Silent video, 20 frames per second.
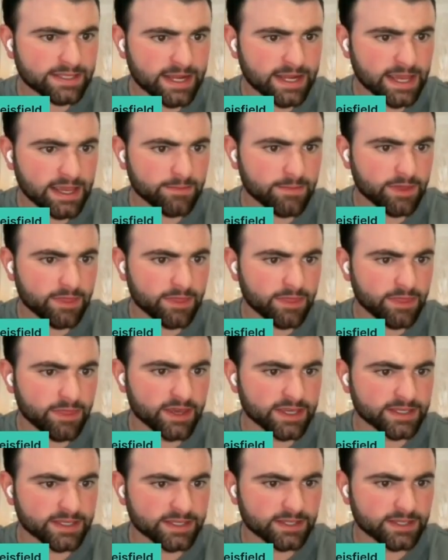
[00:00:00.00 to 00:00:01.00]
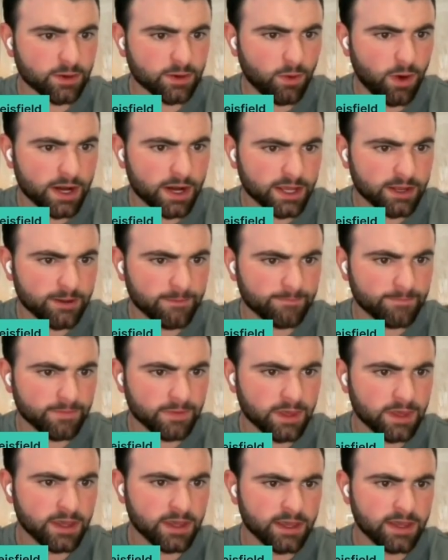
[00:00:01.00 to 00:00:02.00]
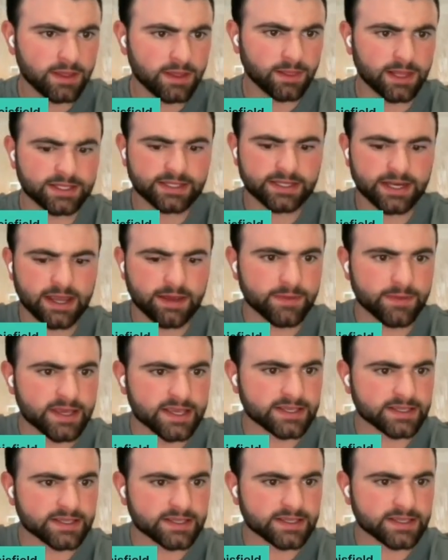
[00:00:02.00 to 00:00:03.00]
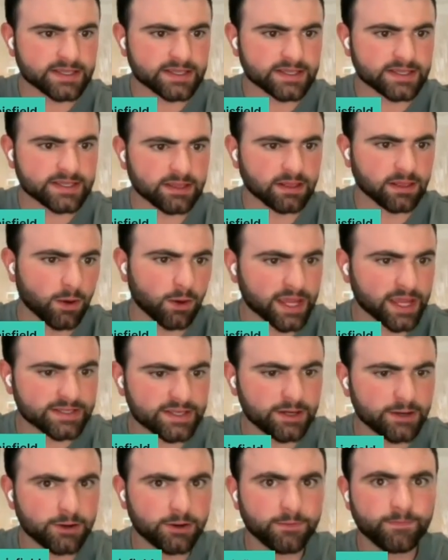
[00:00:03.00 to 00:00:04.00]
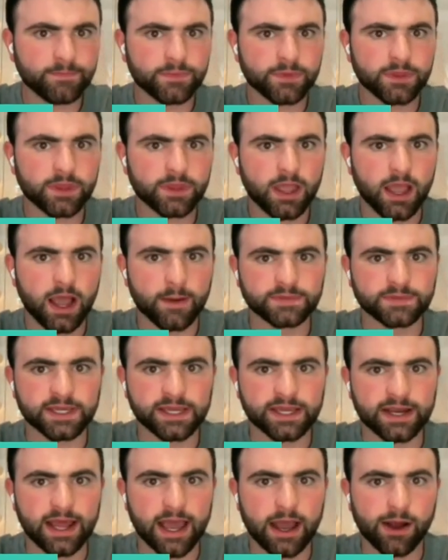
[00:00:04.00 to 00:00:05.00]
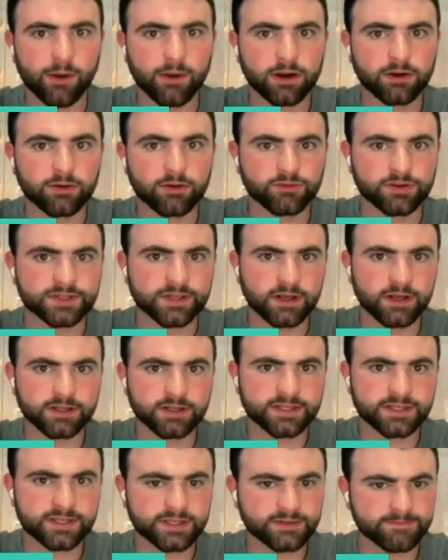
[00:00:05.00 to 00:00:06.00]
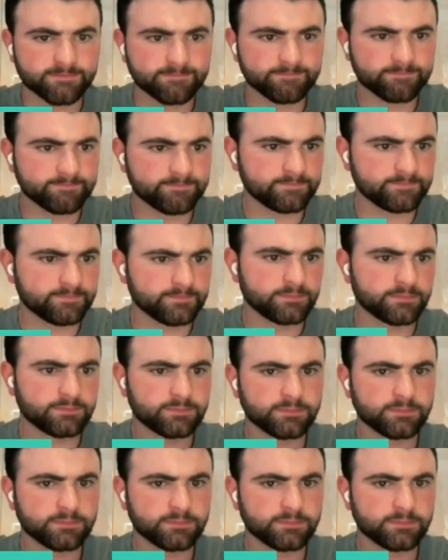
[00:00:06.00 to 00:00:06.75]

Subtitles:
and let's name this quantity. Let's name this lowercase SKU. Update our results.